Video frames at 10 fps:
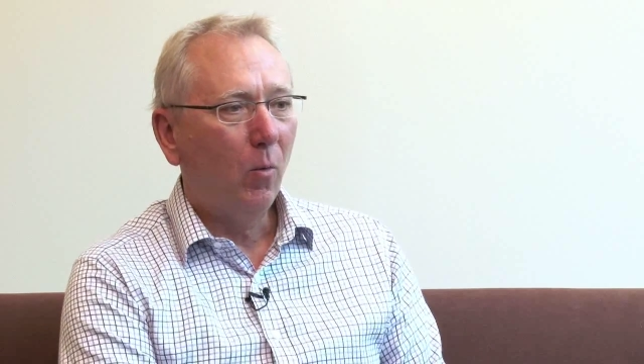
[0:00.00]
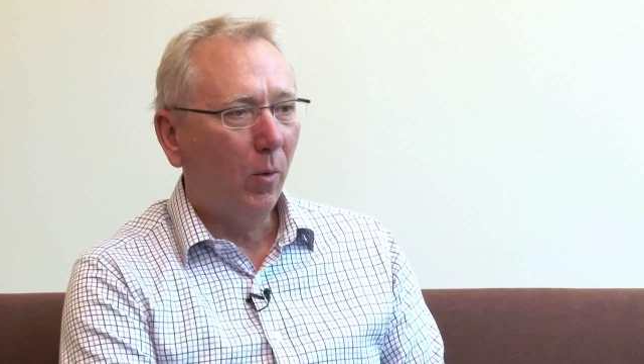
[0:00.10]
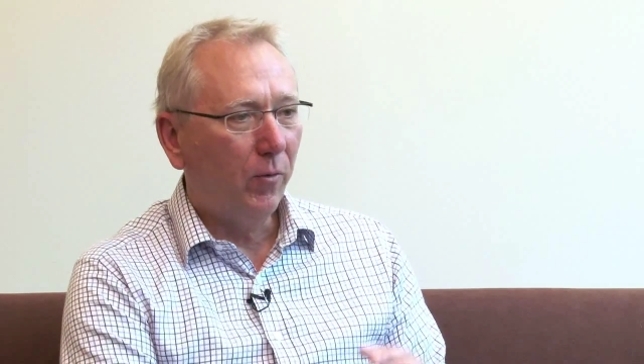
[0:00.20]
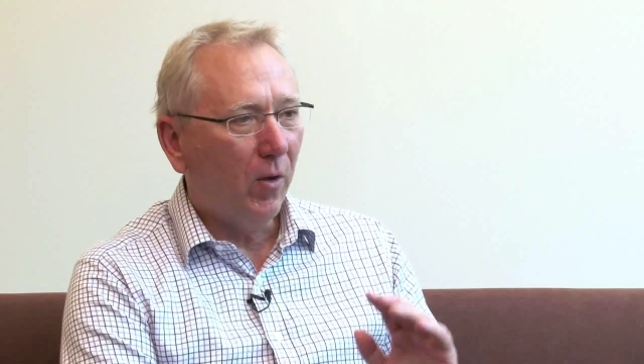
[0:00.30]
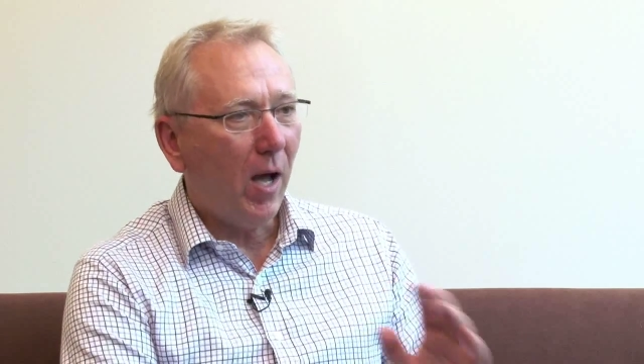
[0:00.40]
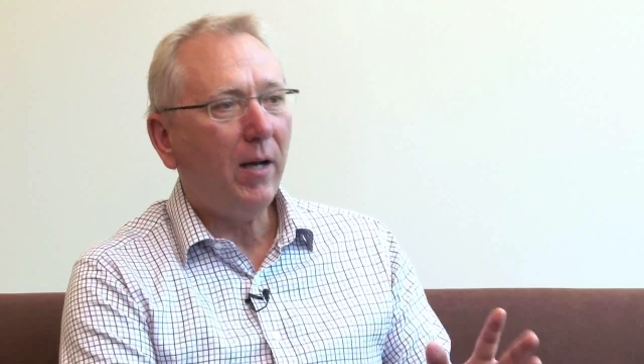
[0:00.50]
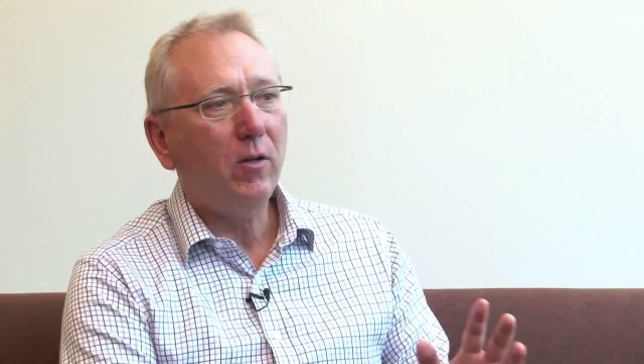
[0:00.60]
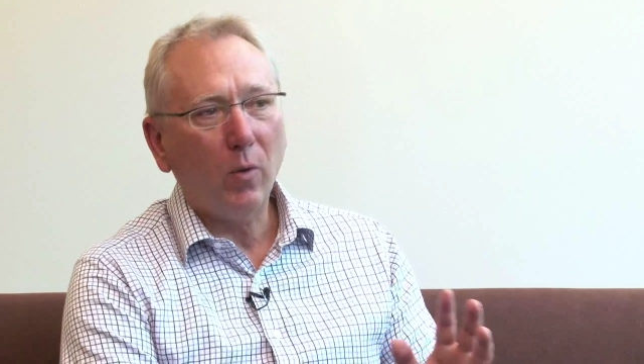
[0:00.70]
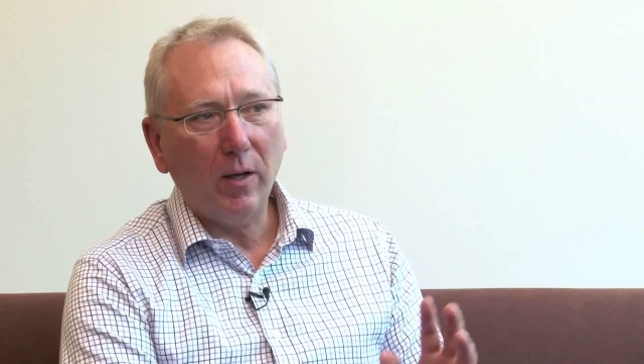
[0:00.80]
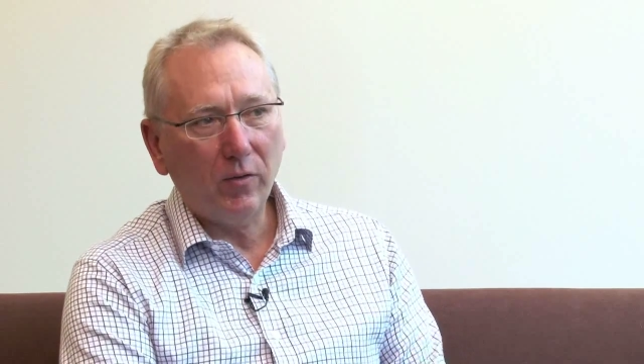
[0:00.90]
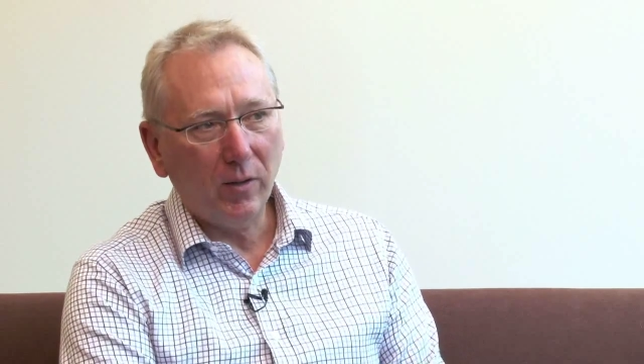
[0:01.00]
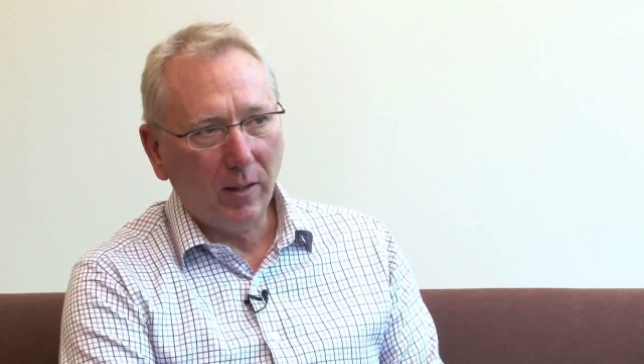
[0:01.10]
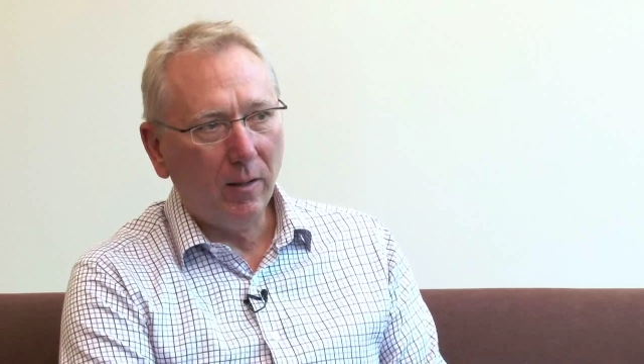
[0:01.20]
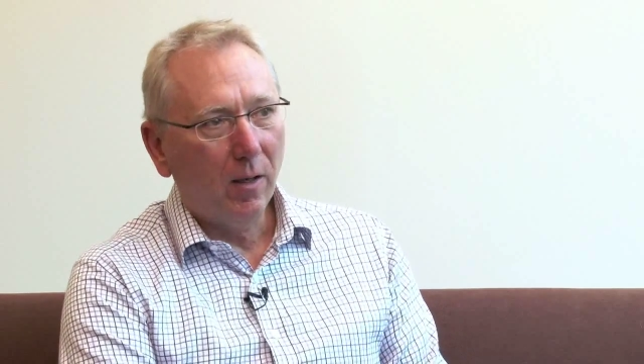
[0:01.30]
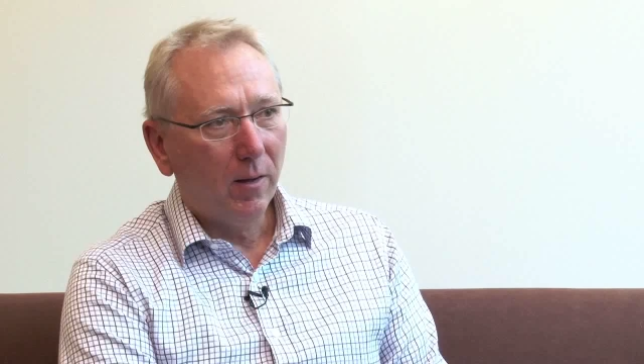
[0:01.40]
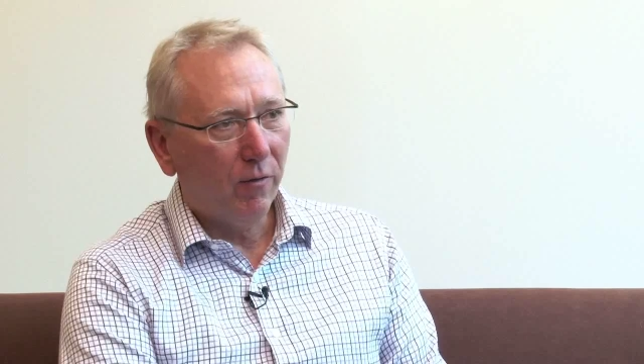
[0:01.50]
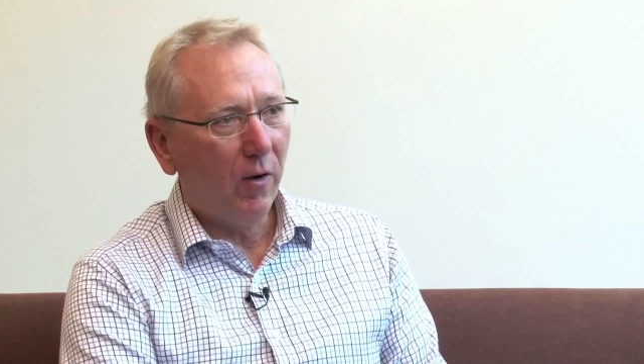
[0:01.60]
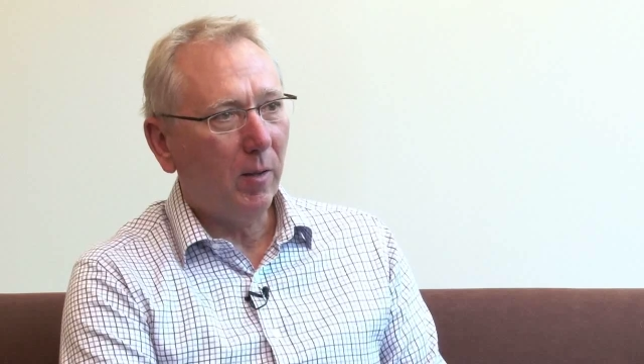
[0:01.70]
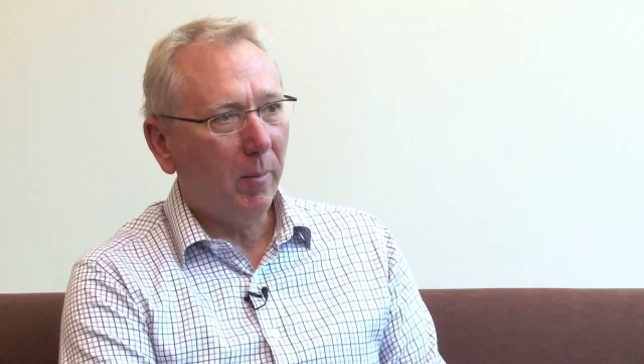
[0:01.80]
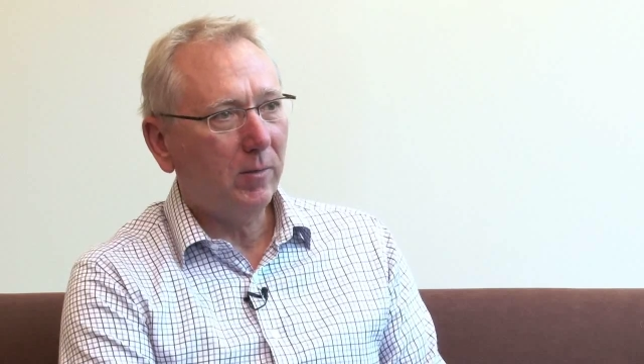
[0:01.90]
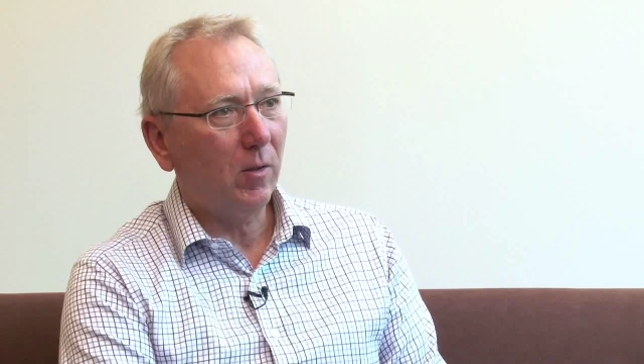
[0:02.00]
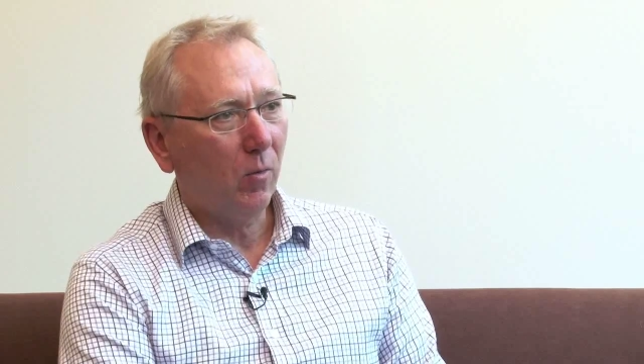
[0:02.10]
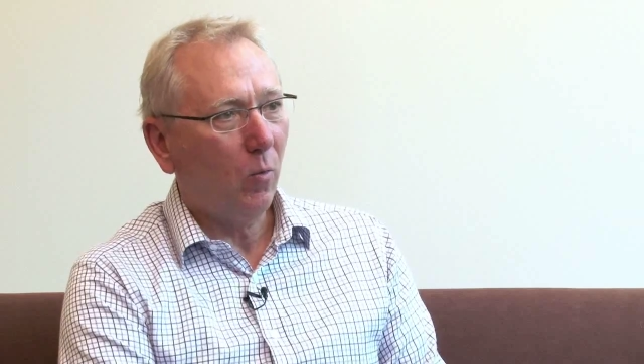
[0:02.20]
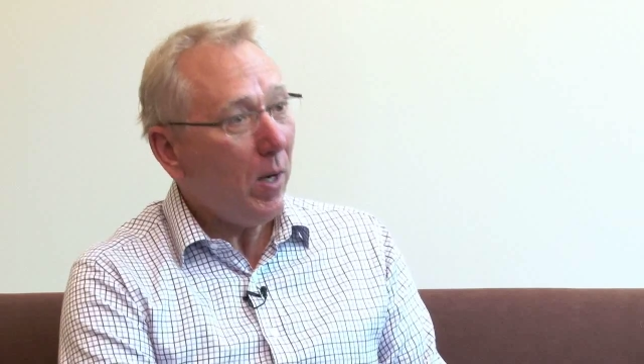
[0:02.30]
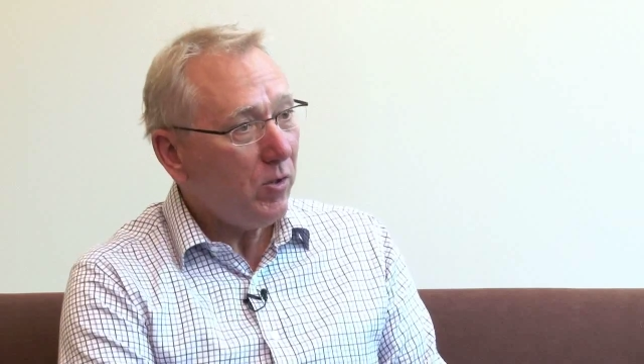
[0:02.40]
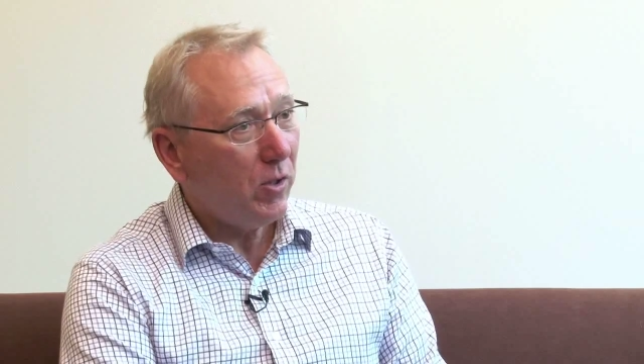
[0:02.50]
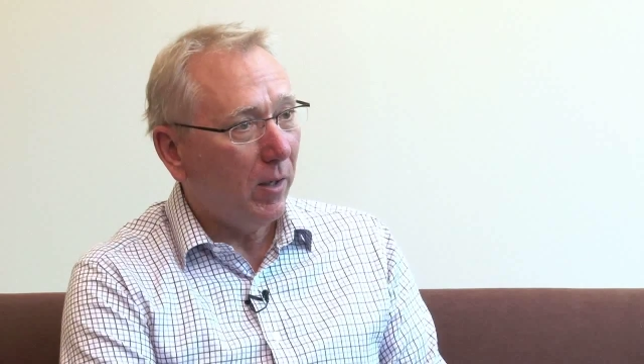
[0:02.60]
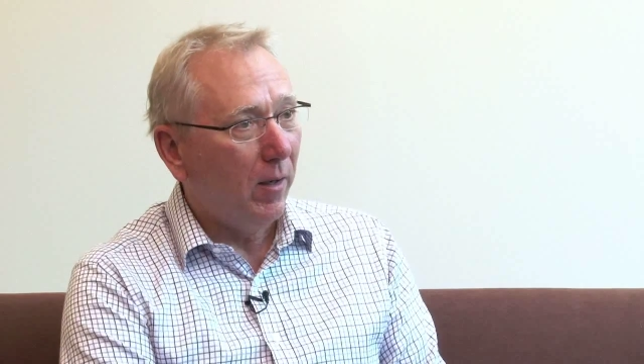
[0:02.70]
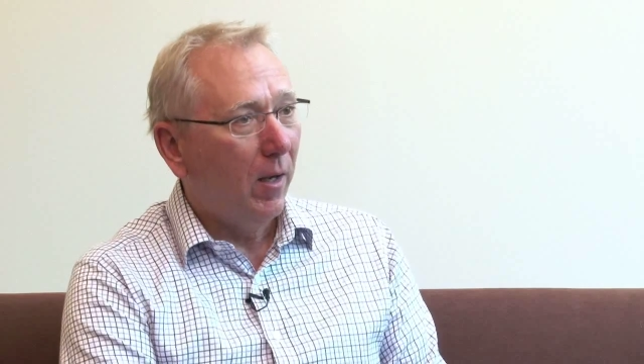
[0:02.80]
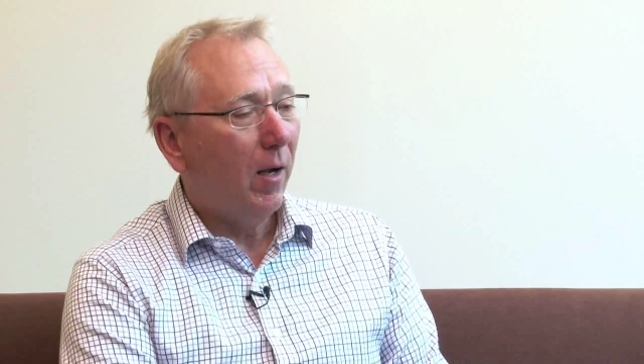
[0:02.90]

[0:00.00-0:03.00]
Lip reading: was not addressing the fundamental question